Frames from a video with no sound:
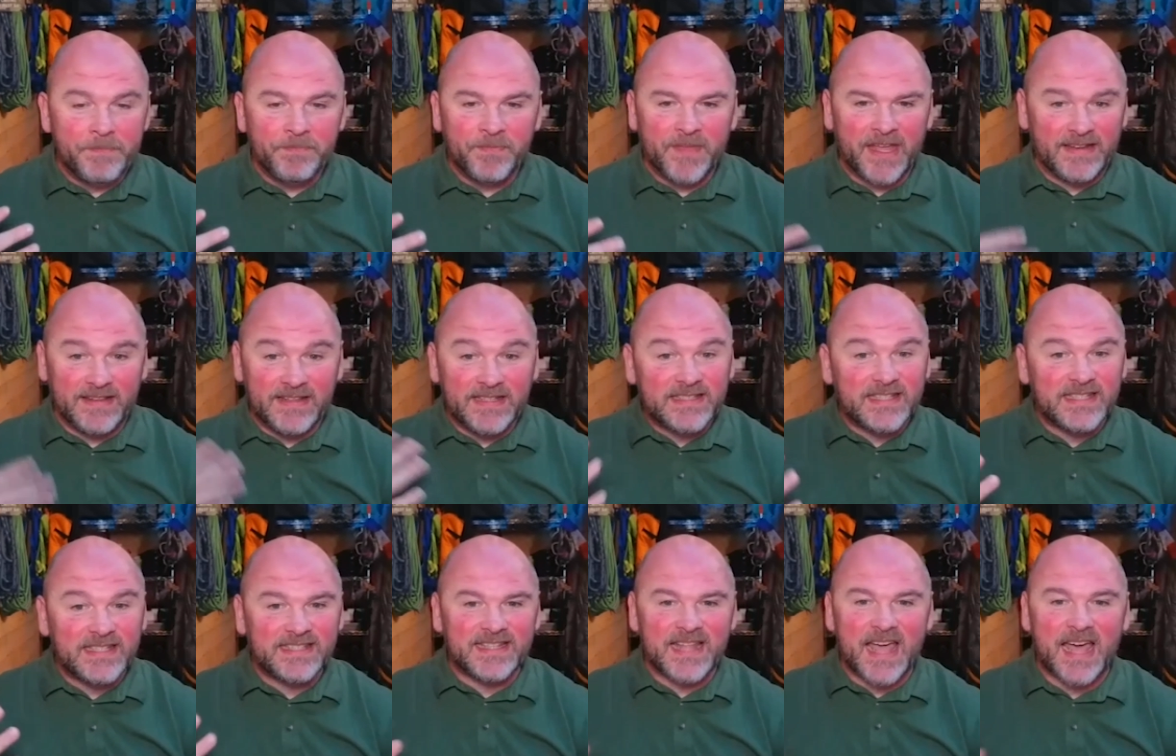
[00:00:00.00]
and this
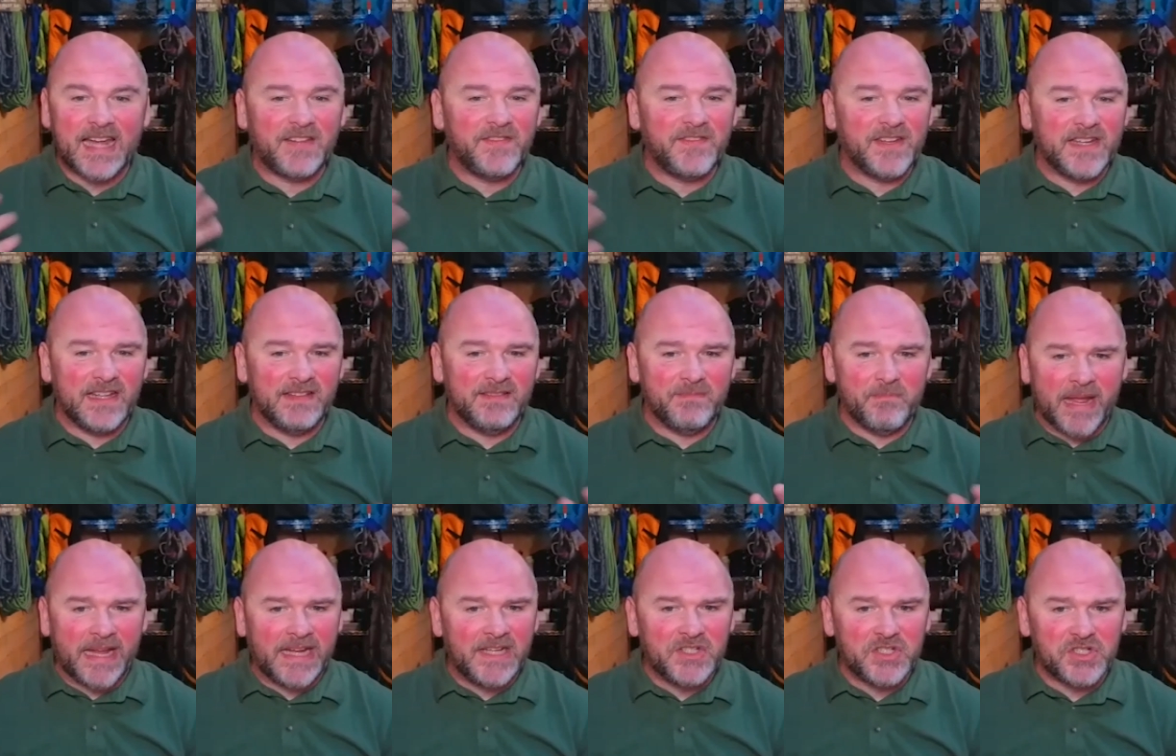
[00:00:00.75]
is not even in
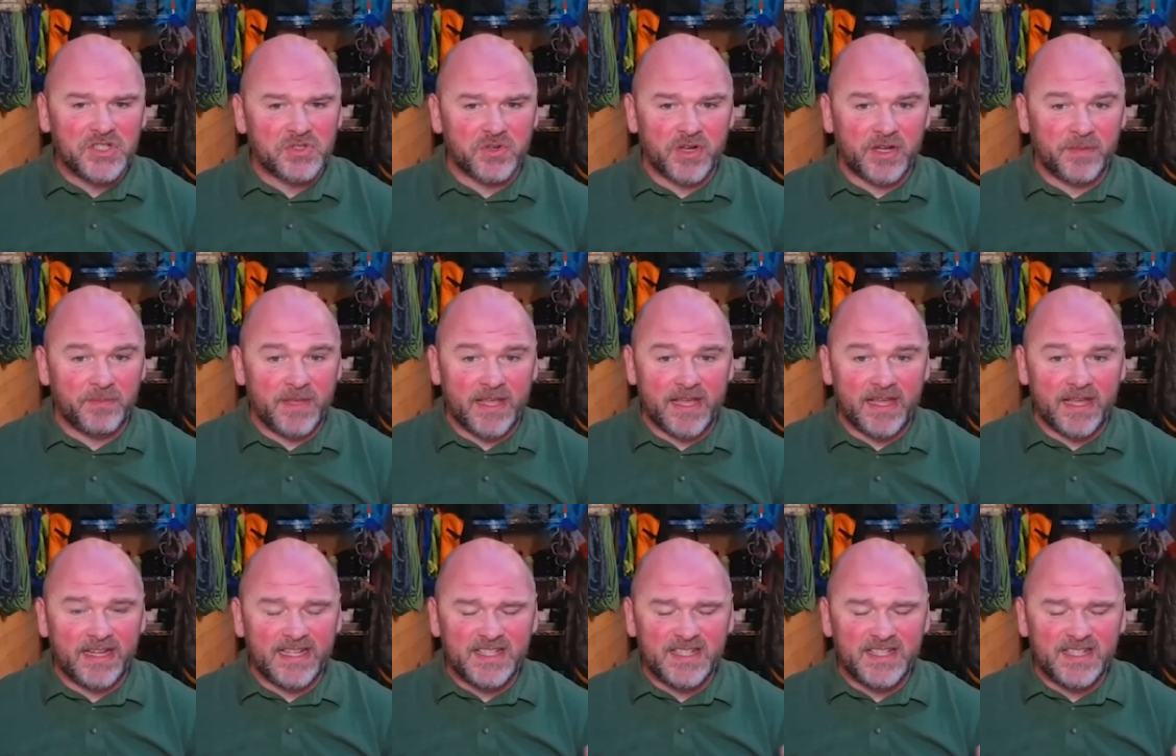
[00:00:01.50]
mainstream yet.